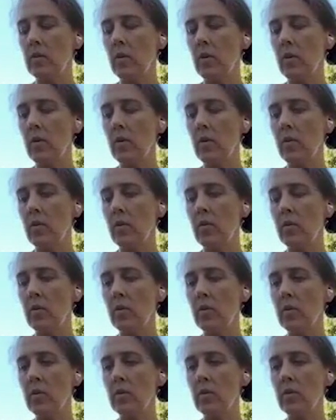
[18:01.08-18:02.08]

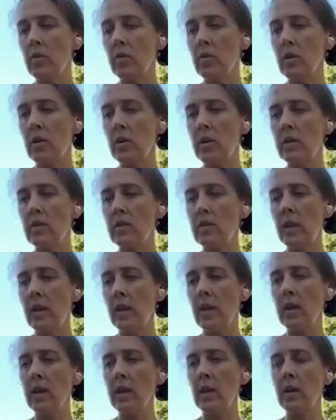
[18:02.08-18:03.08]
So you're going to
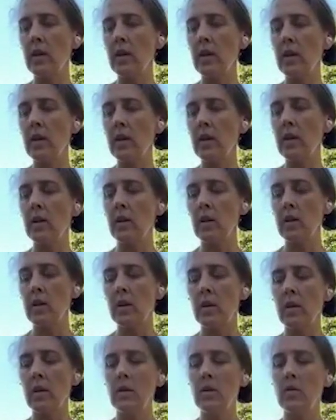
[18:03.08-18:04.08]
take
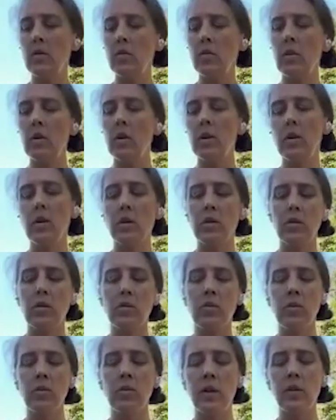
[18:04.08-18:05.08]
your
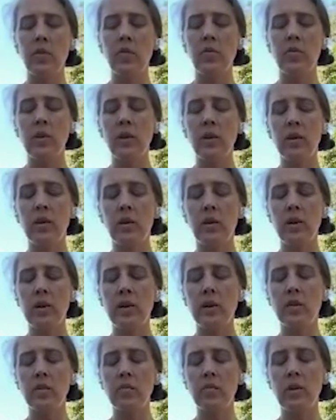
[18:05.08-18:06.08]
ring finger
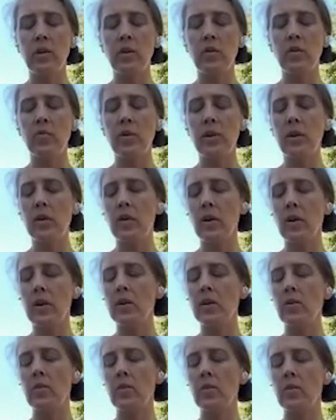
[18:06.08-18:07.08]
and your middle finger
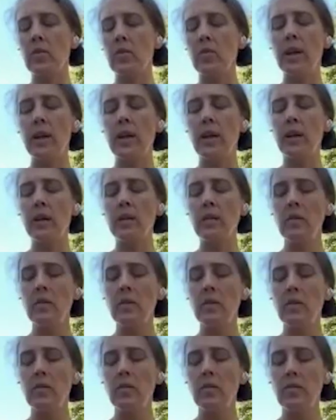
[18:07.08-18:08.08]
on your right
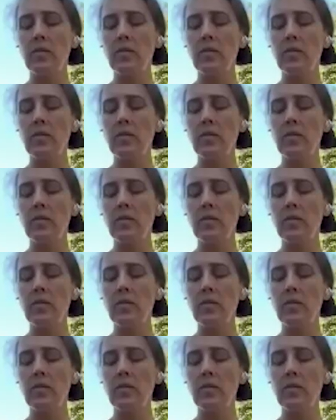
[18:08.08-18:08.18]
hand.